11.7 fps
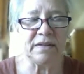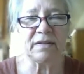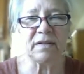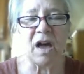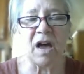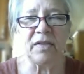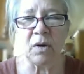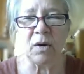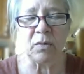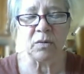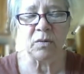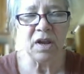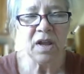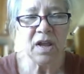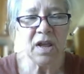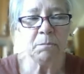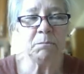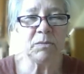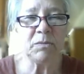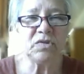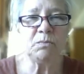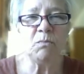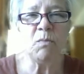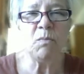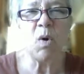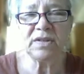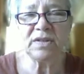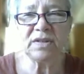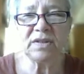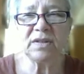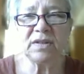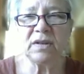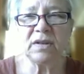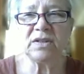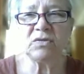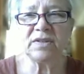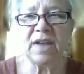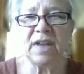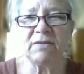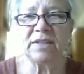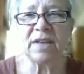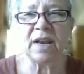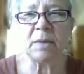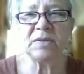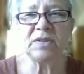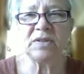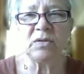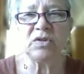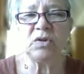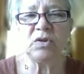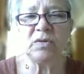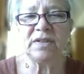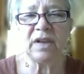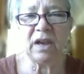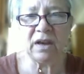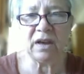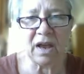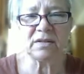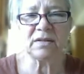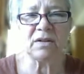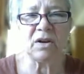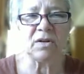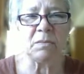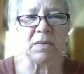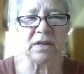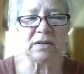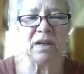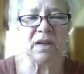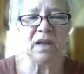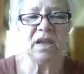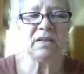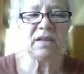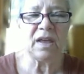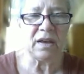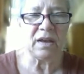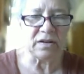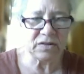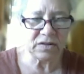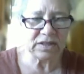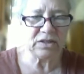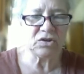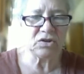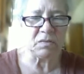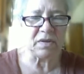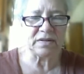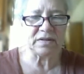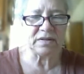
on their own. Most districts have it set up so students cannot start a meet, that as teacher must start